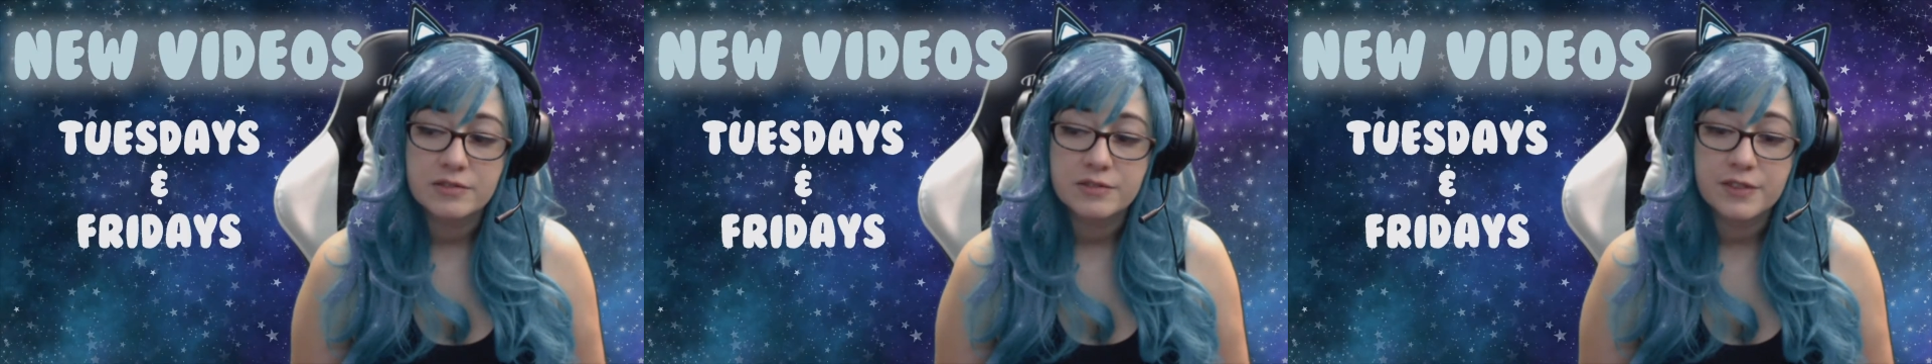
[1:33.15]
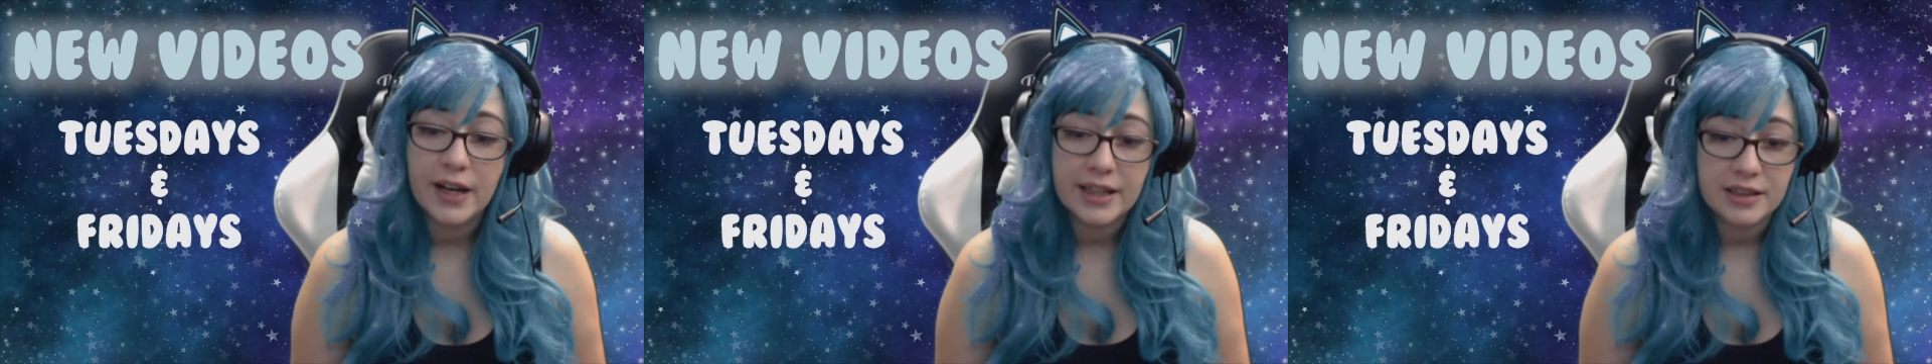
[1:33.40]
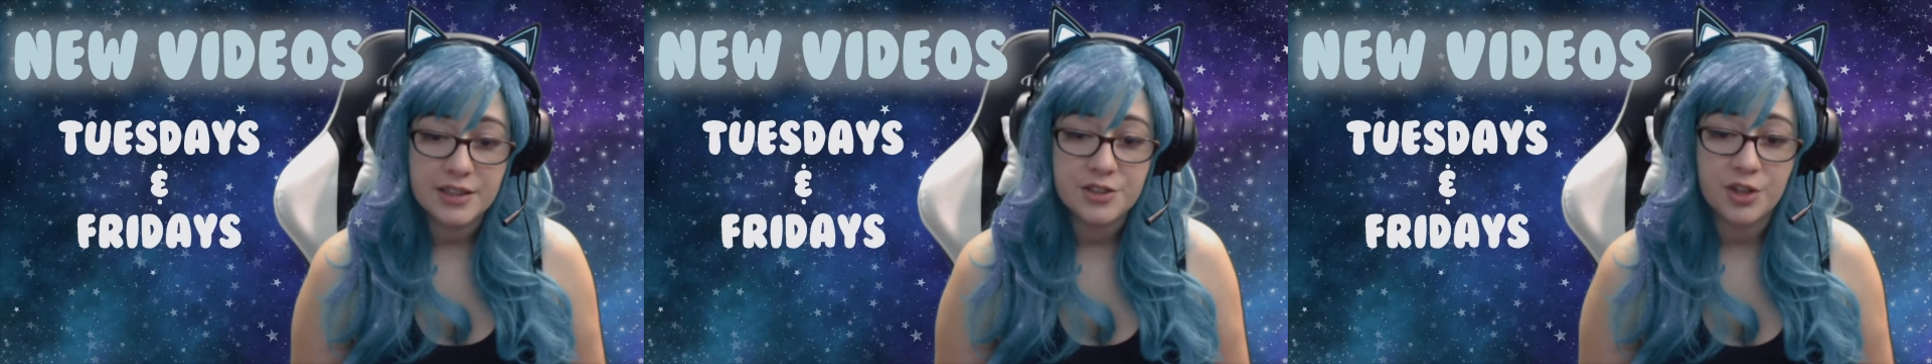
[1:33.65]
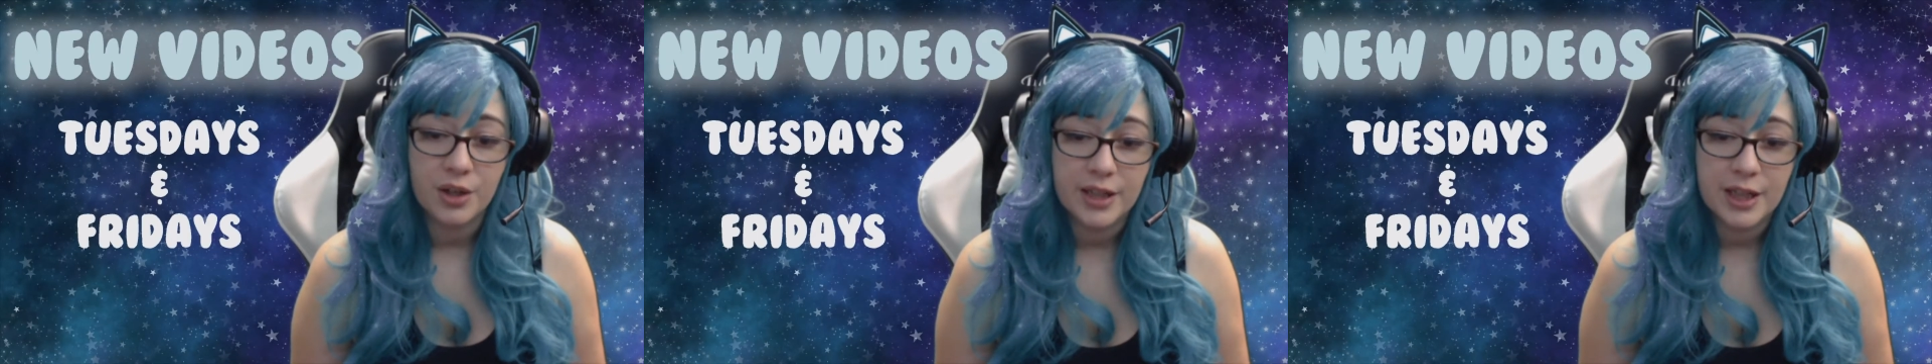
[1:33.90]
finally
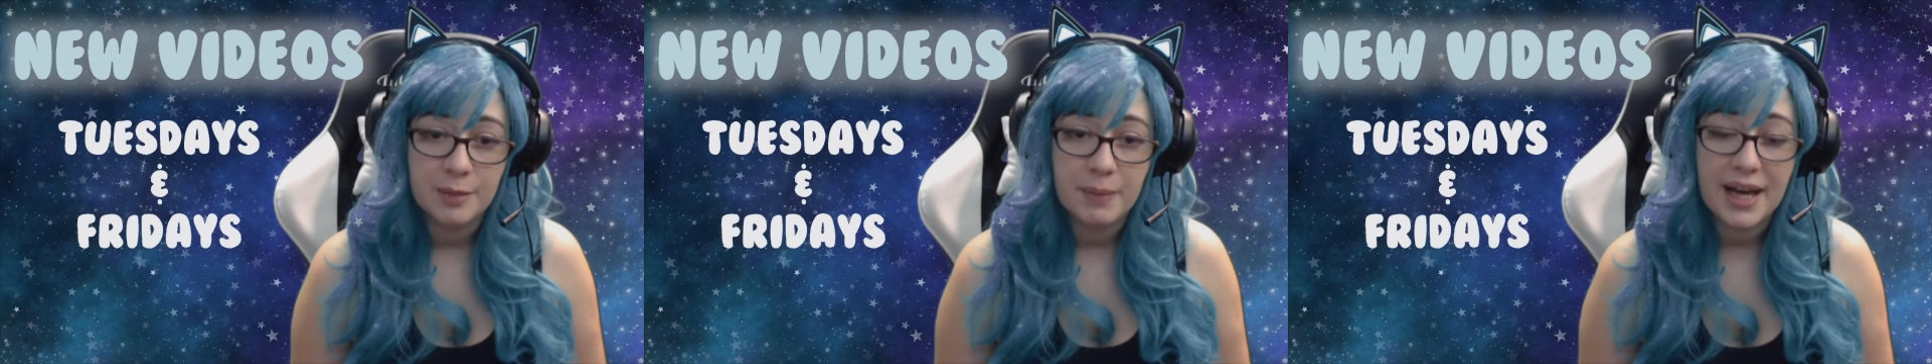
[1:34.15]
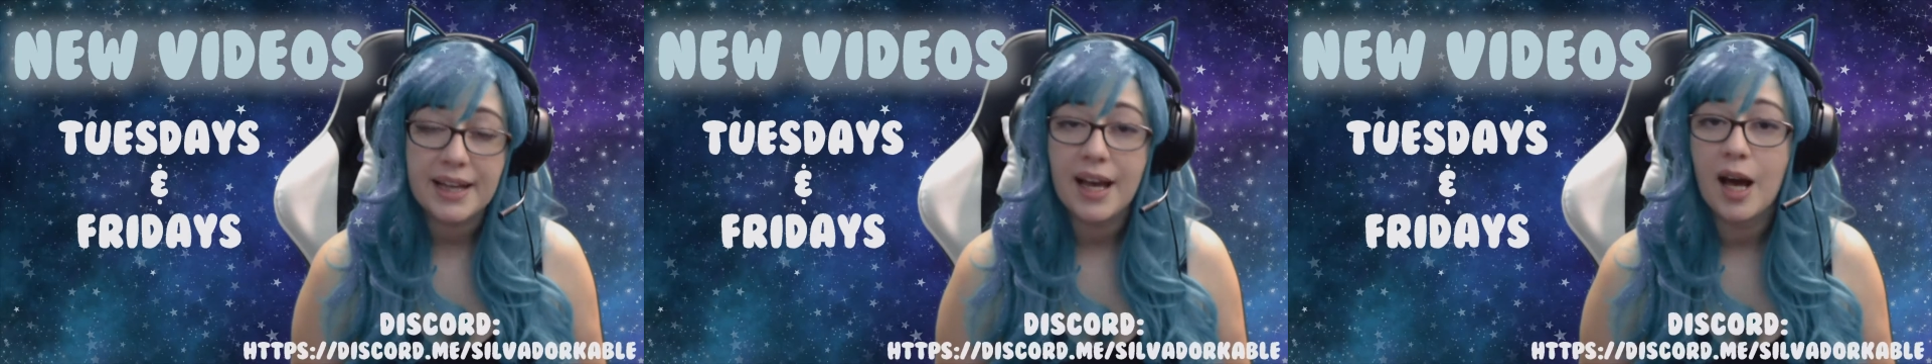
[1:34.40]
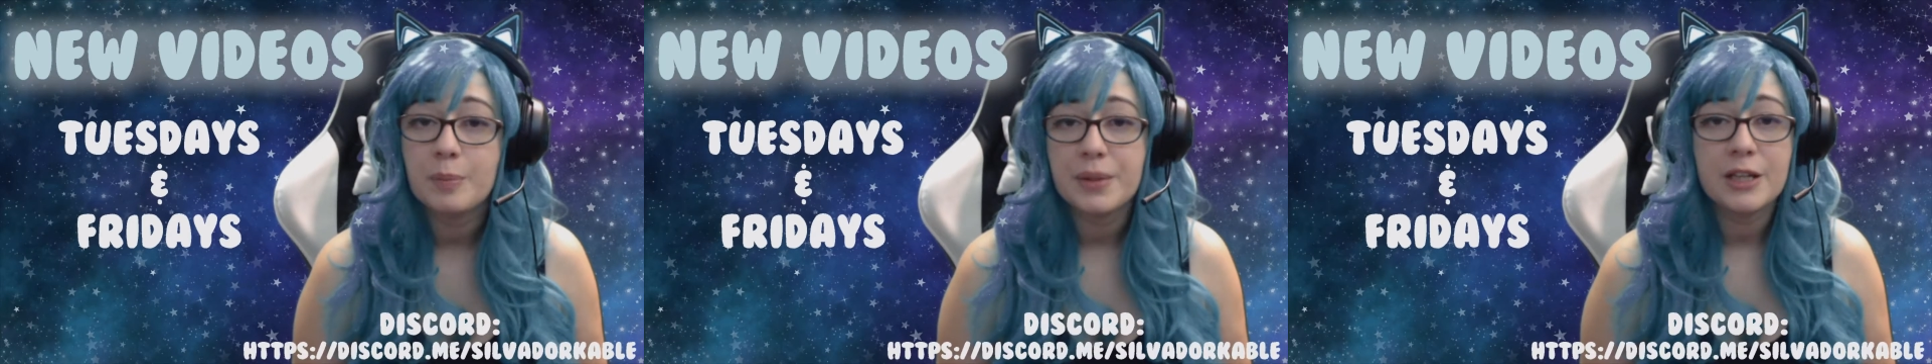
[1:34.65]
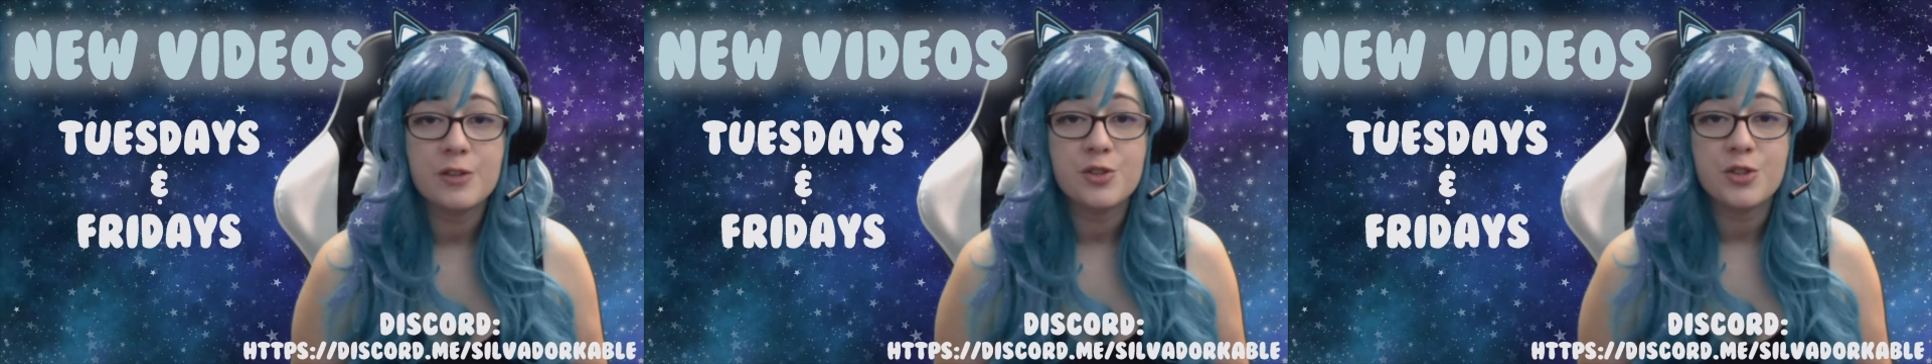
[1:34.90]
started back up
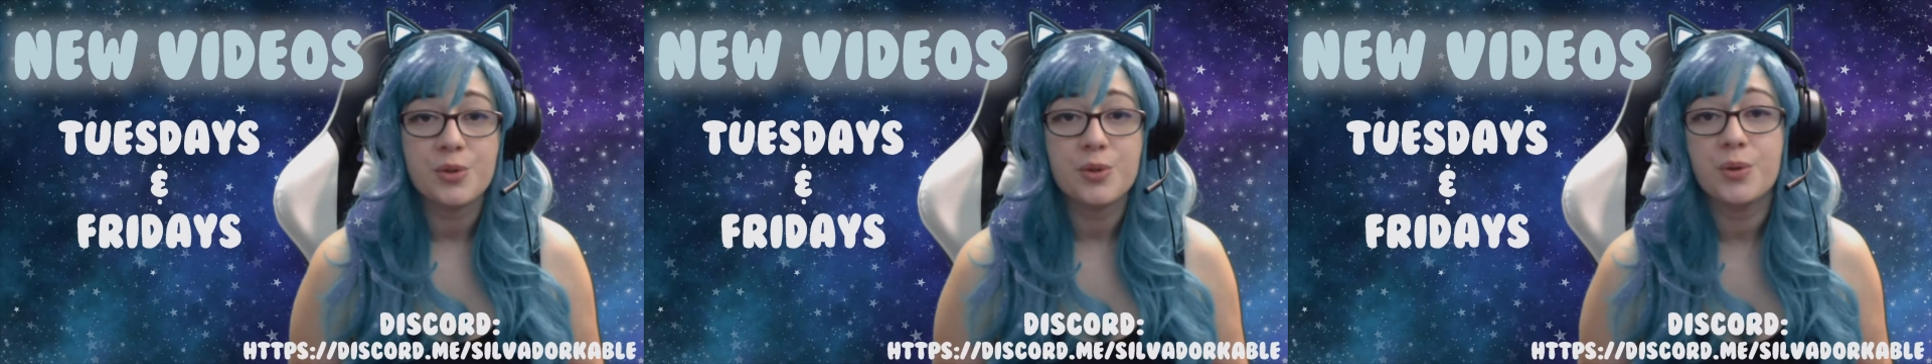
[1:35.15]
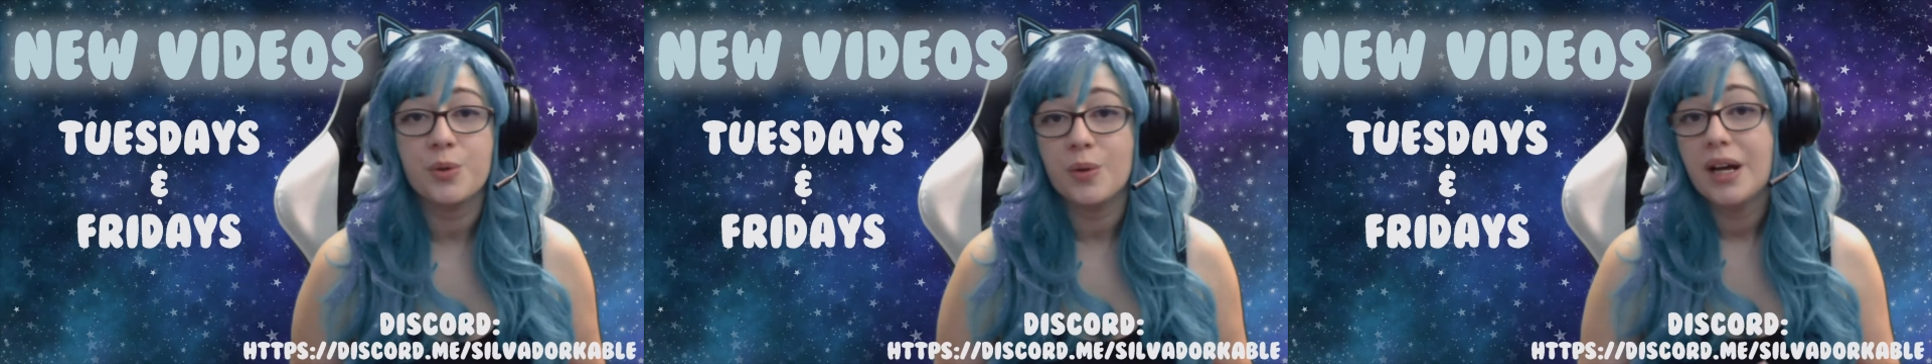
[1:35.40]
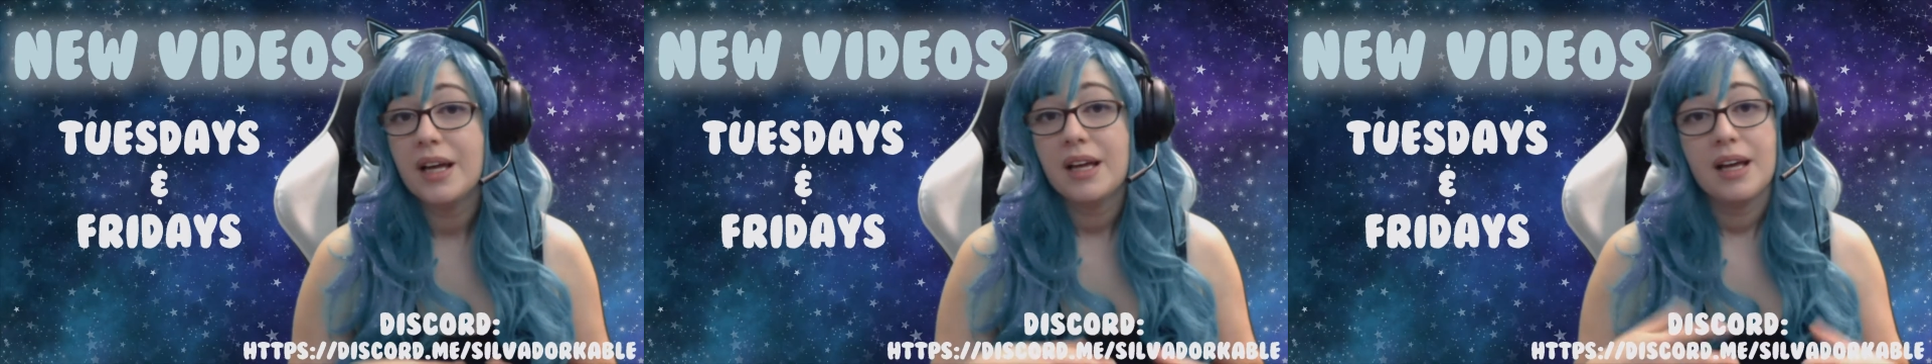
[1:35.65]
into